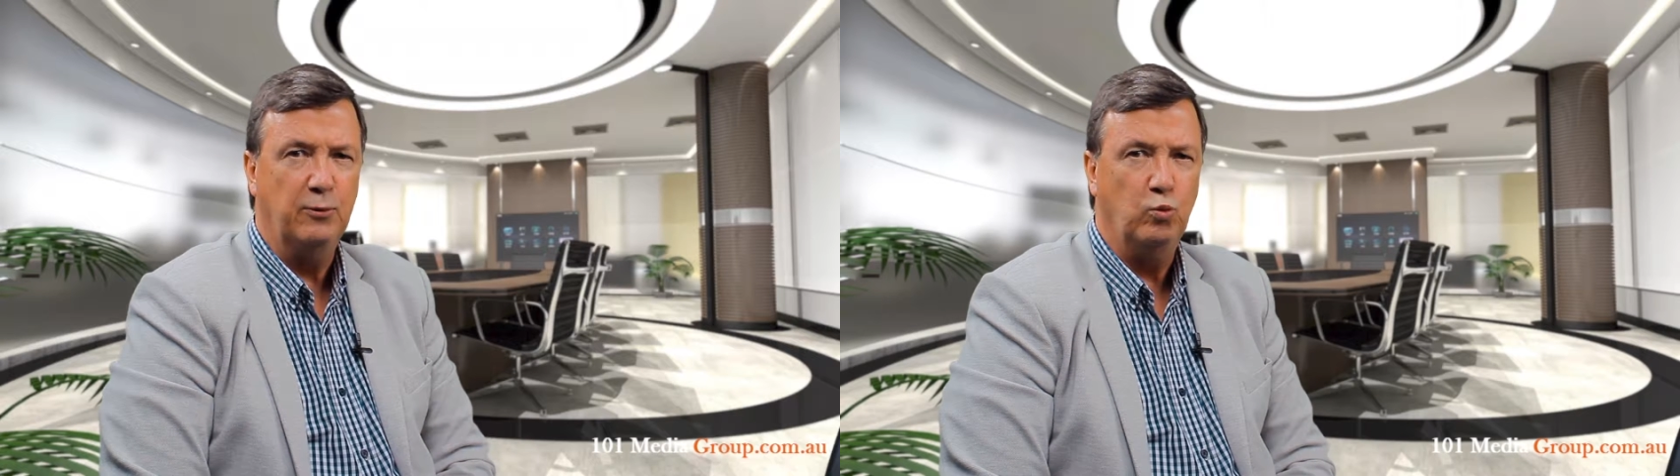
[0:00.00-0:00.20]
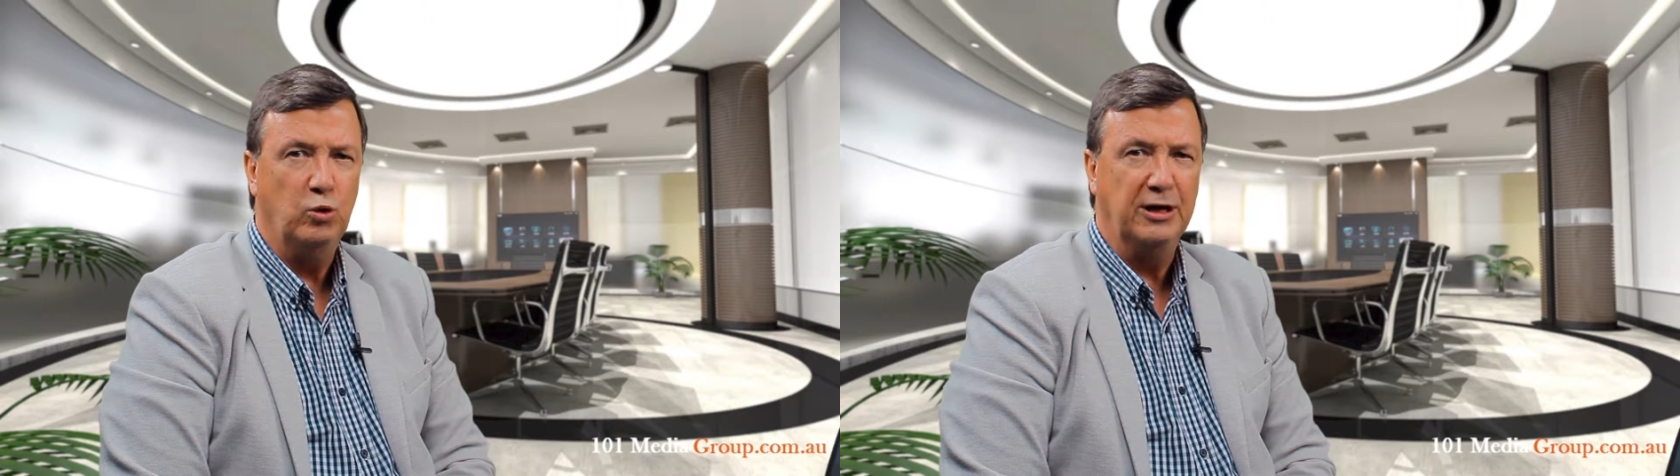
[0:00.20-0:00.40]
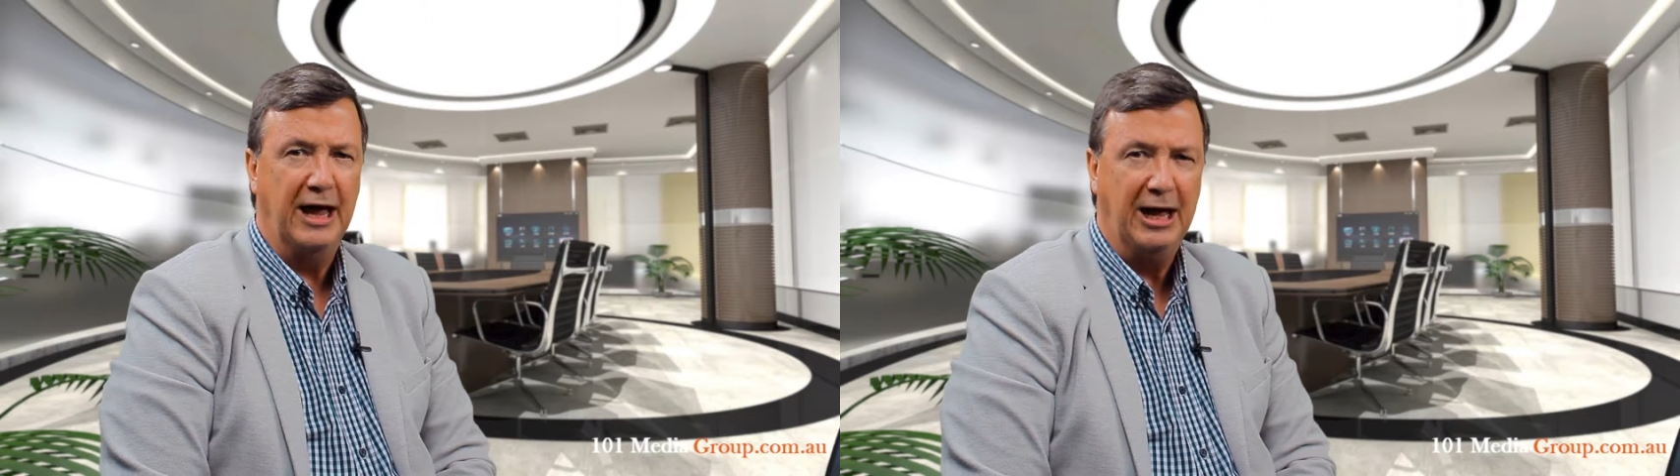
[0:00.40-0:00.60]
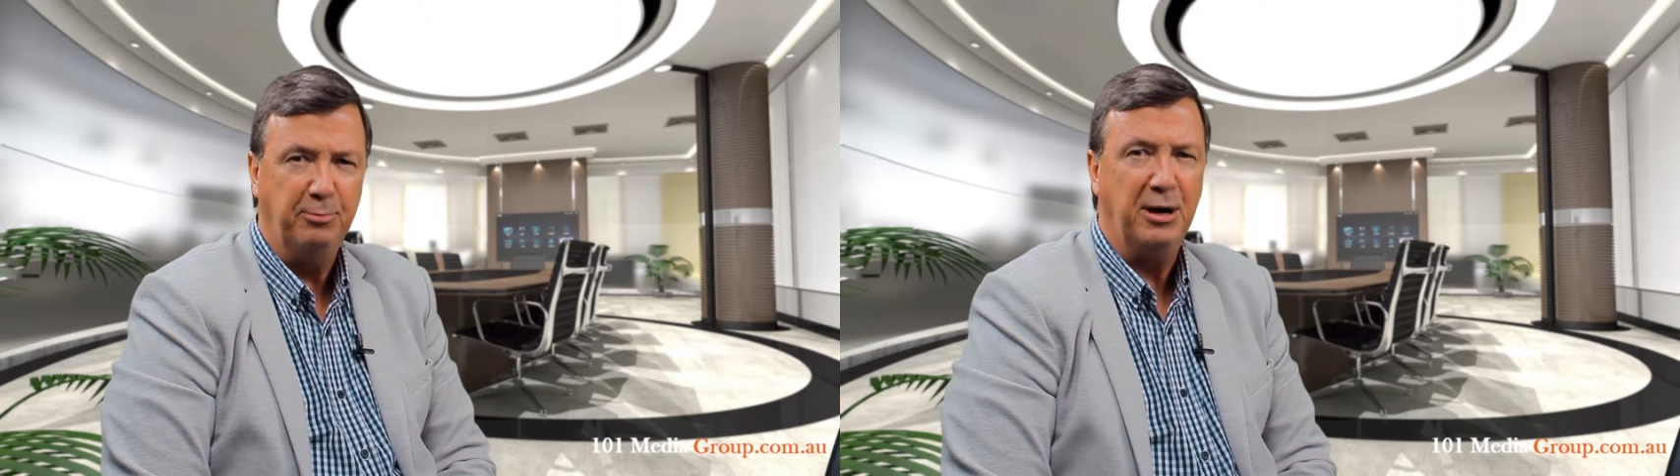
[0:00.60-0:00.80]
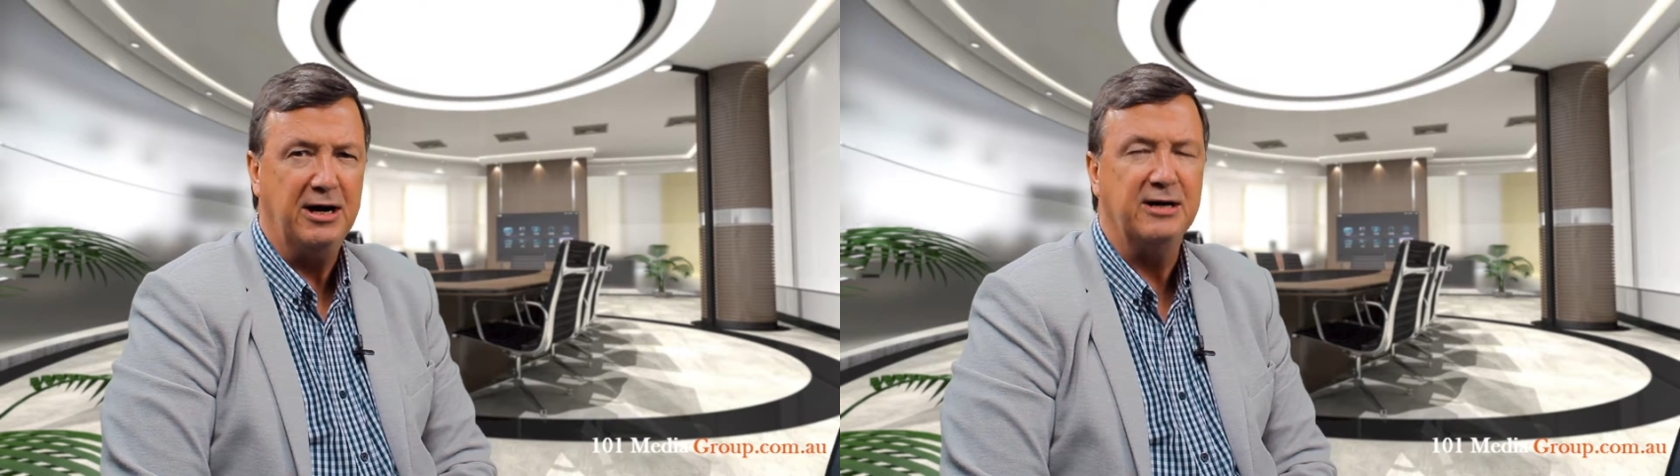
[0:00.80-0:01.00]
will
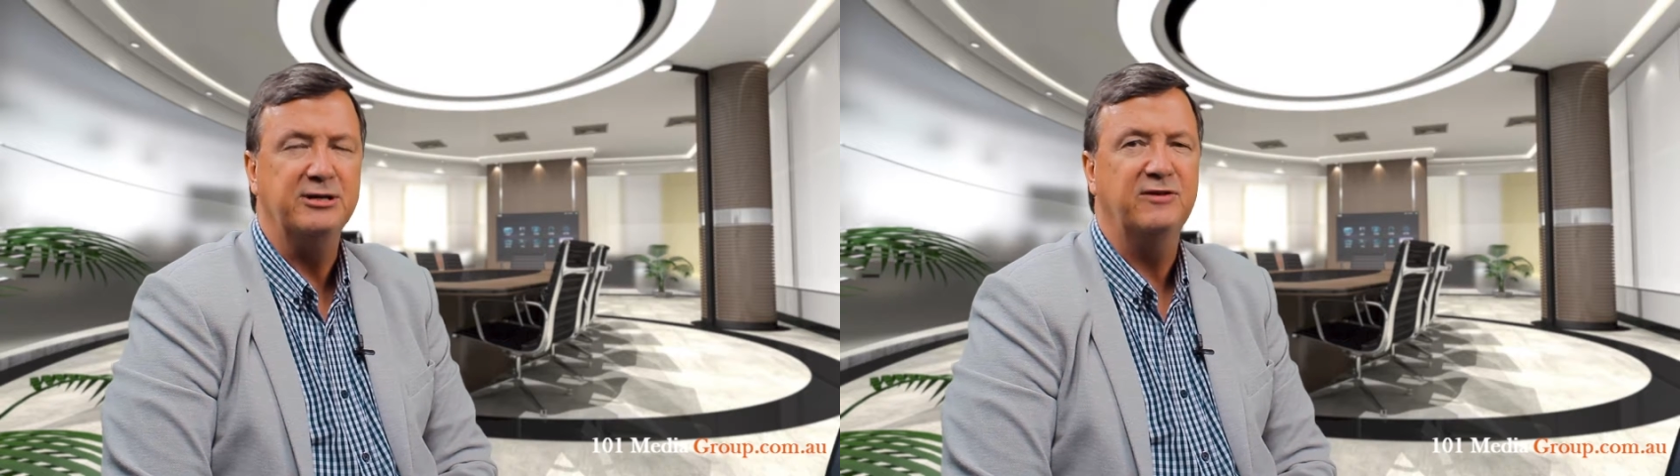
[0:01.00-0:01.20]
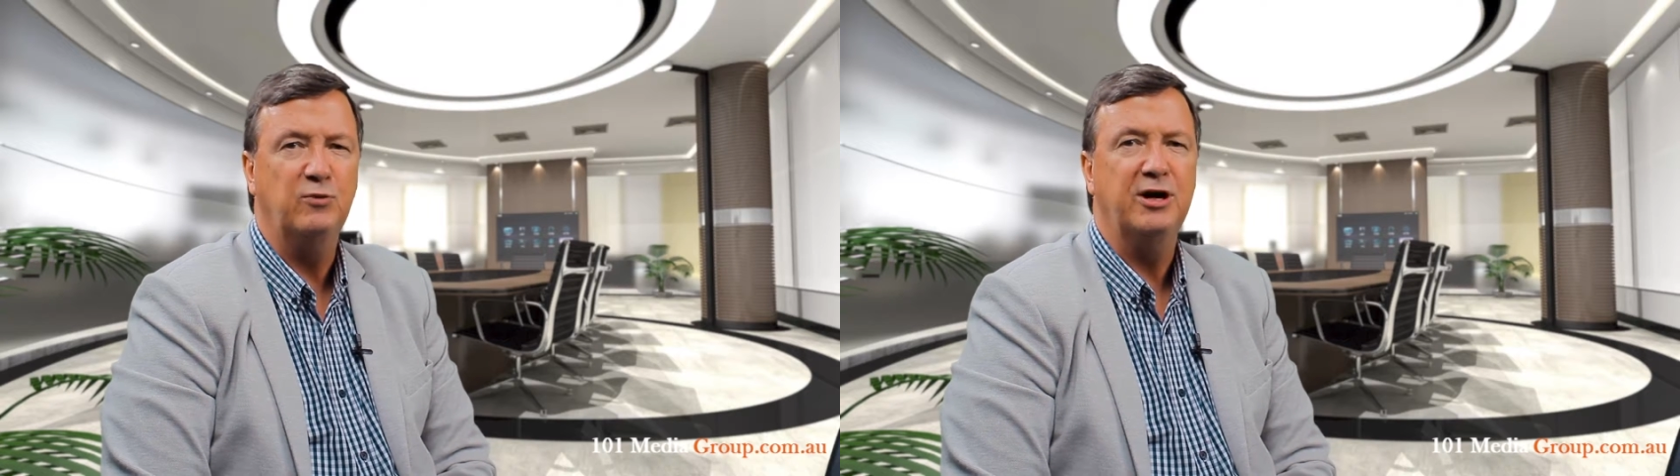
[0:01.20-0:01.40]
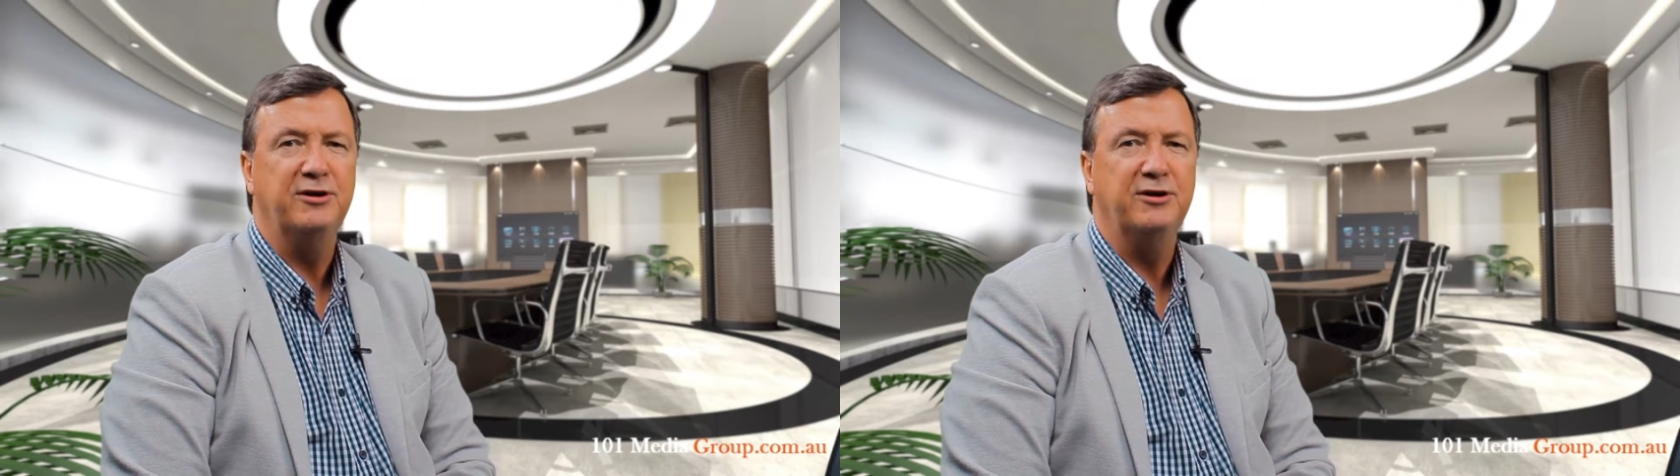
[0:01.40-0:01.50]
help us if we